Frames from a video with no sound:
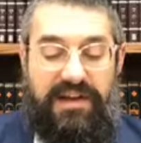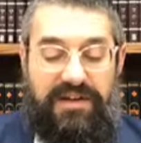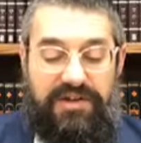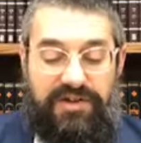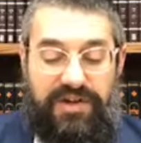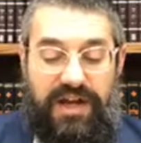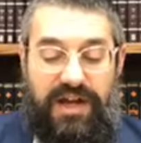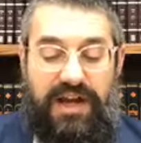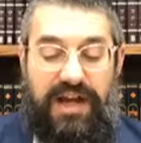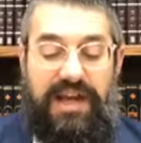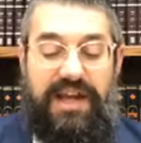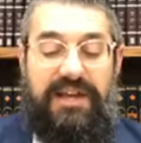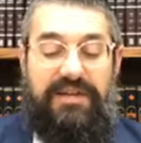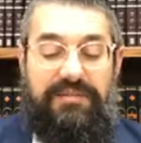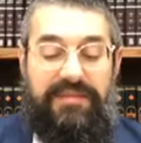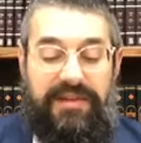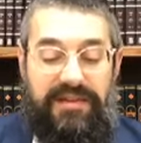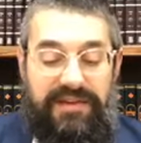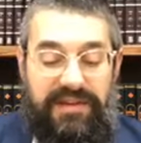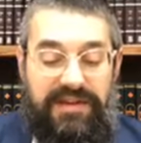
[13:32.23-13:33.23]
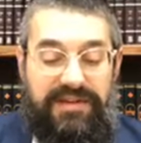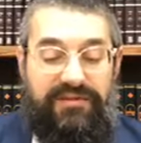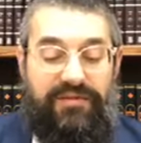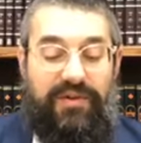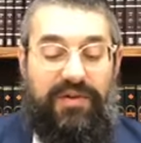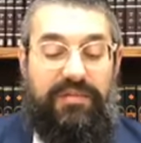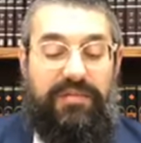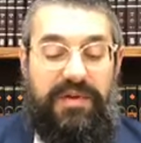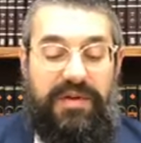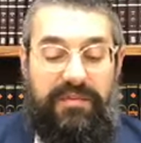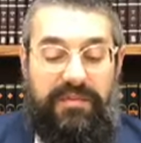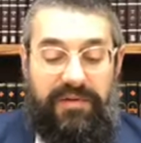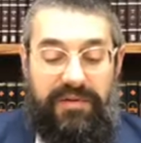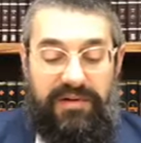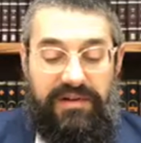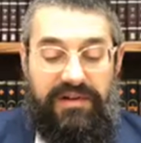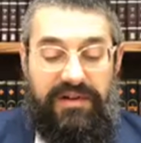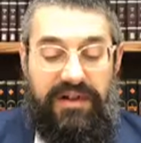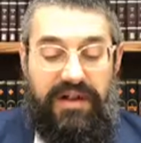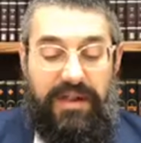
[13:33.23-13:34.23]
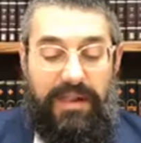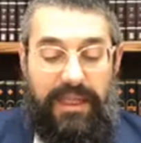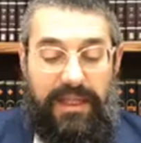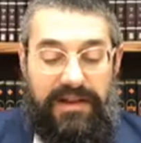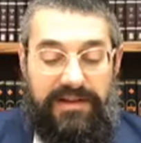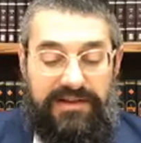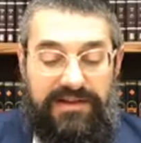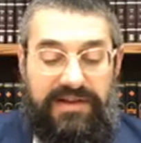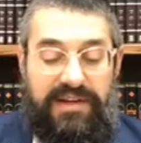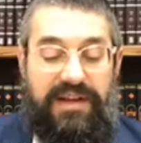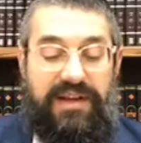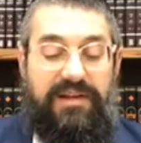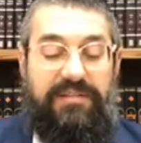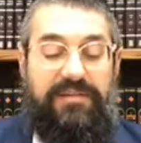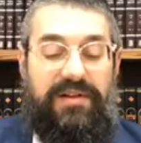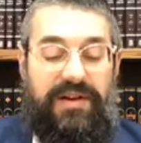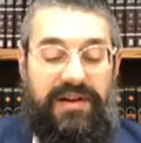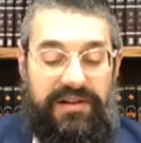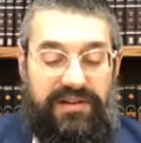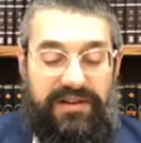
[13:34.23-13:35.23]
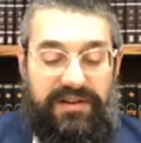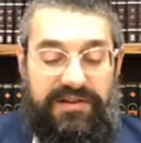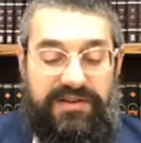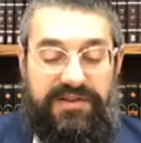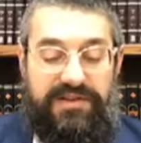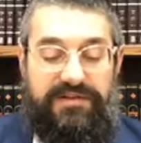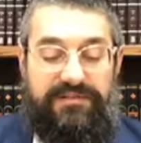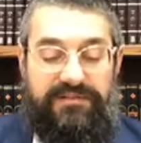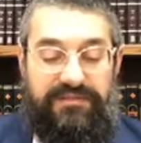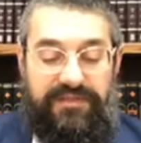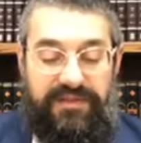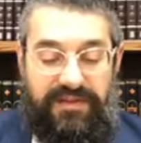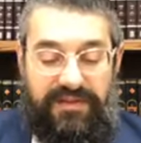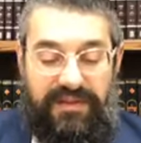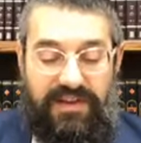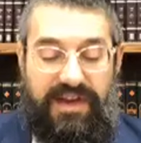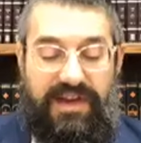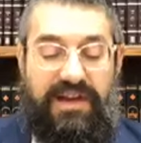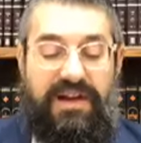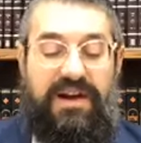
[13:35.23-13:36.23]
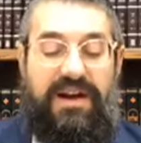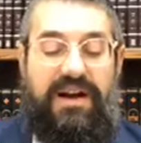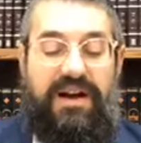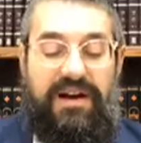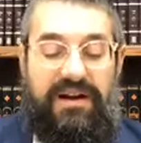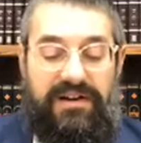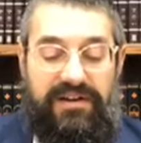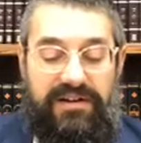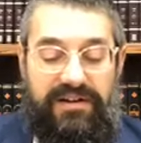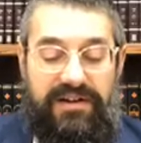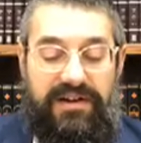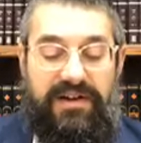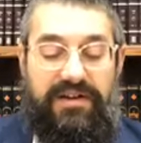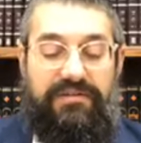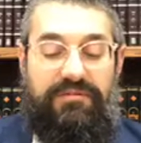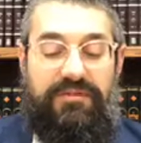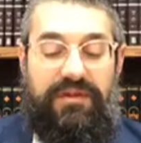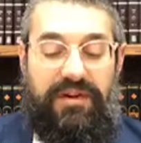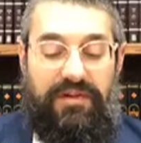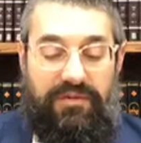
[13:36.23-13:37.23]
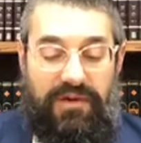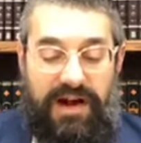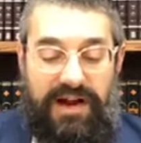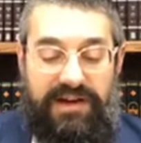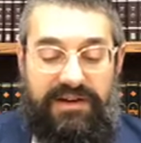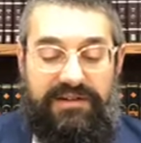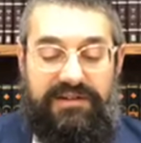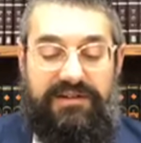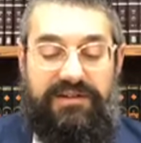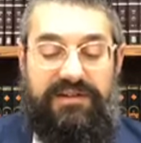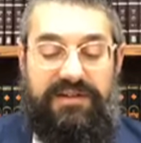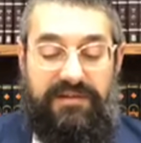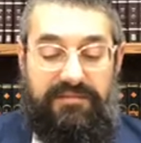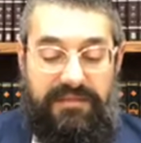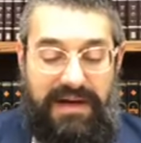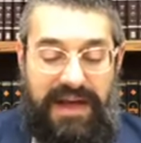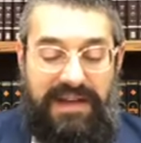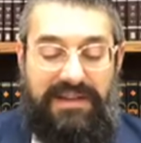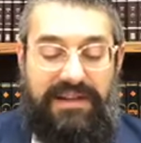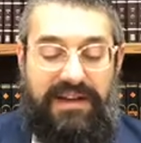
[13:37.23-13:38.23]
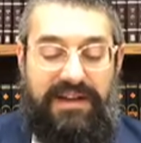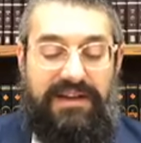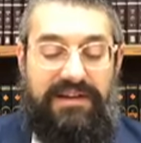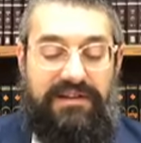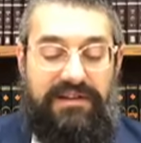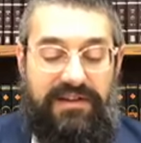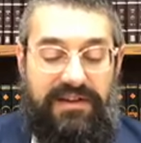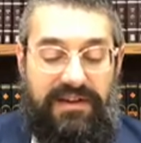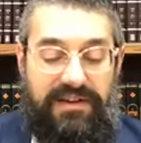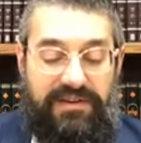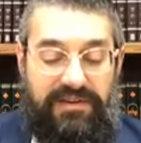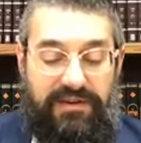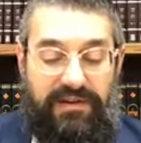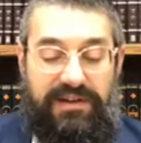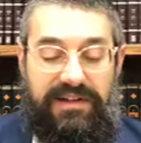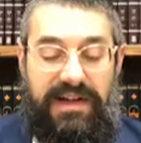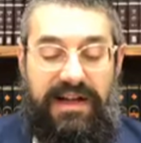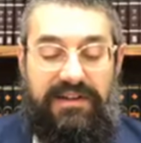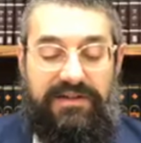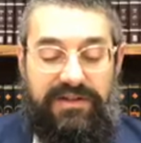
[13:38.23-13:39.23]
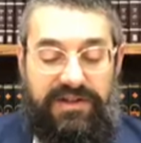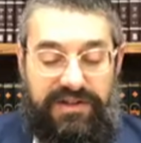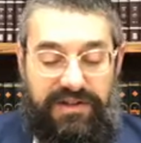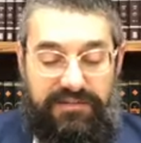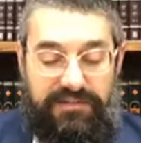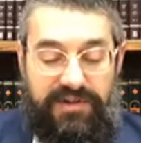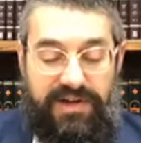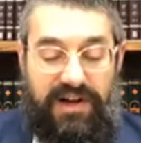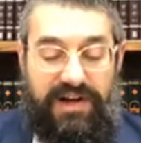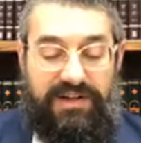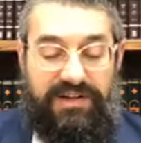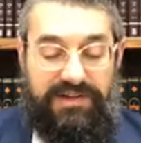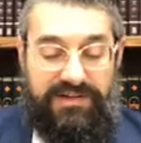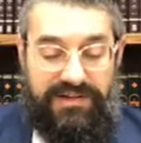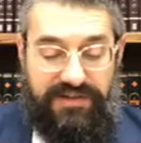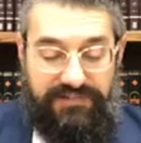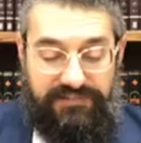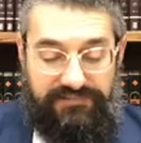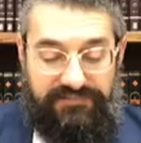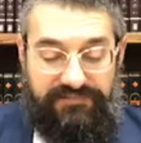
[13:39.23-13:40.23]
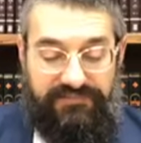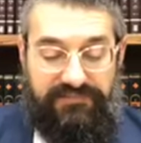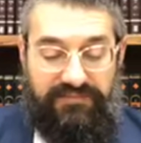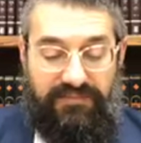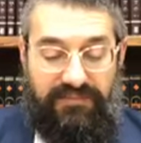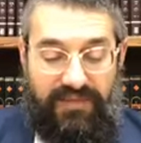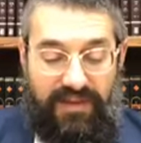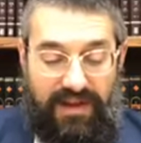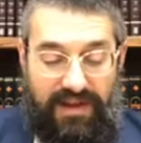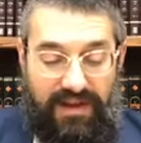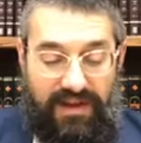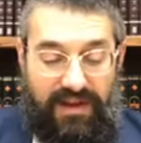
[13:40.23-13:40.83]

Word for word: Sheheim, that these four people, tzrichim lahaydis, they are required, they're mandated to acknowledge Hashem's kindness. We'll